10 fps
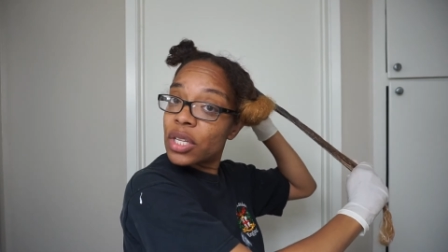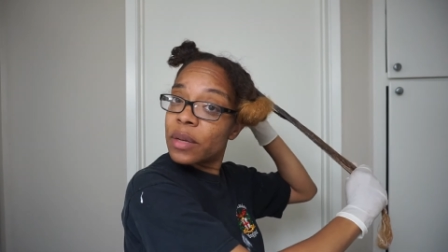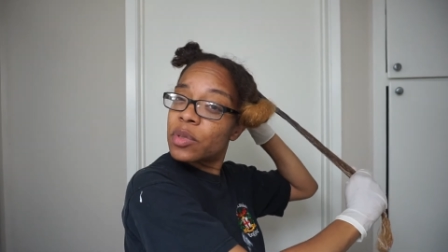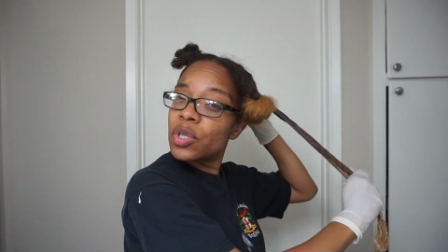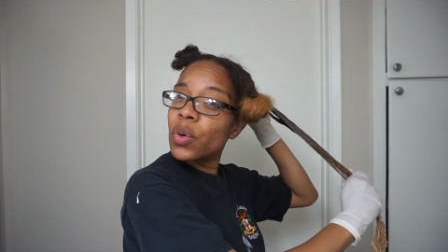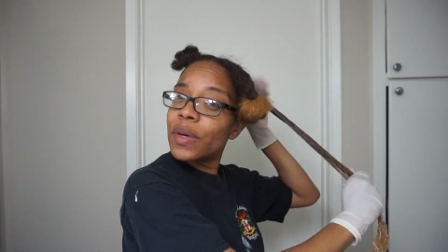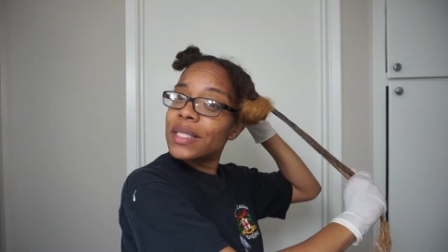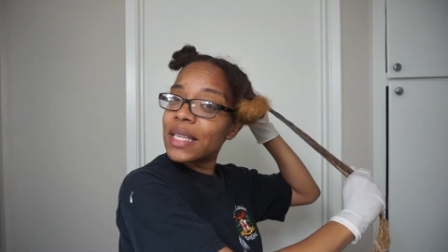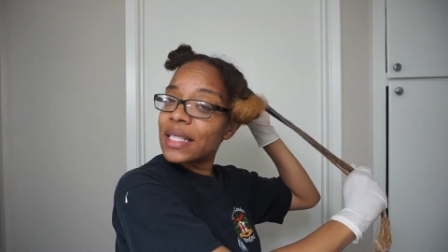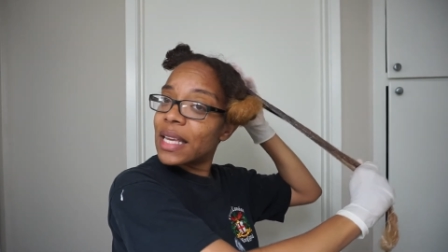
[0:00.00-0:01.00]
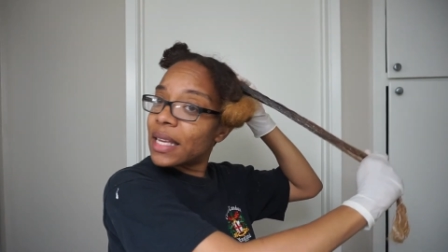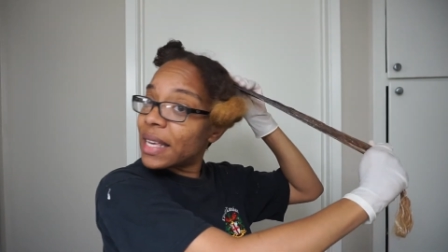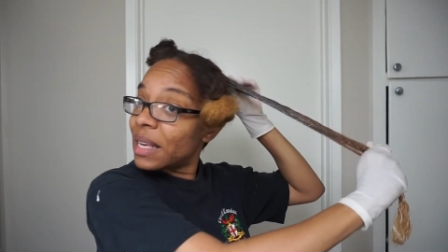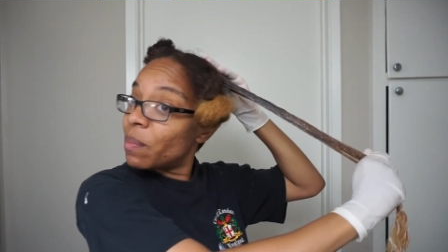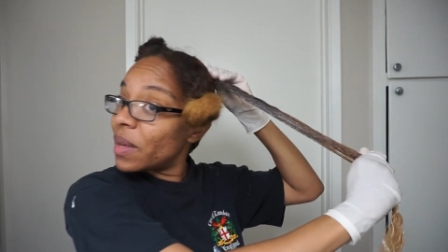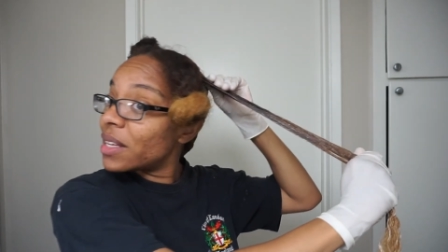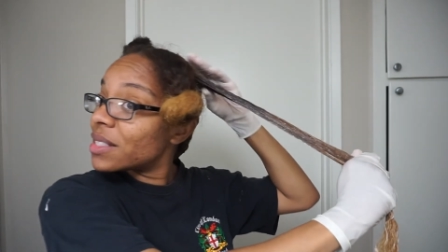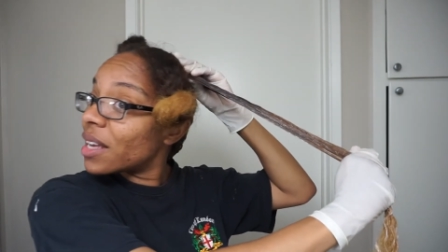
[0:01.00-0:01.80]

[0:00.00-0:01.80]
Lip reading: I'm still going to keep it.